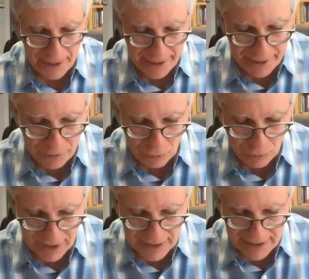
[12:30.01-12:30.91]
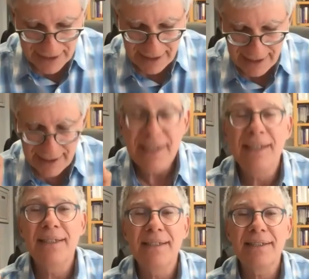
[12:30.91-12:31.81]
it was
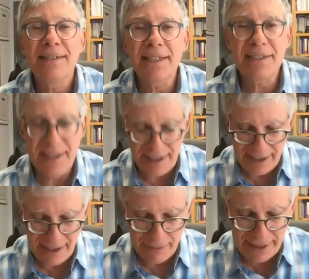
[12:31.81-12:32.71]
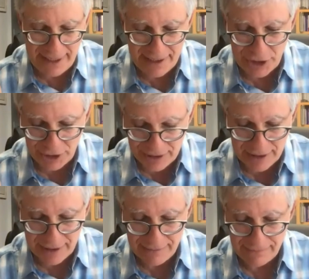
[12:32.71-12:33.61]
16 pages.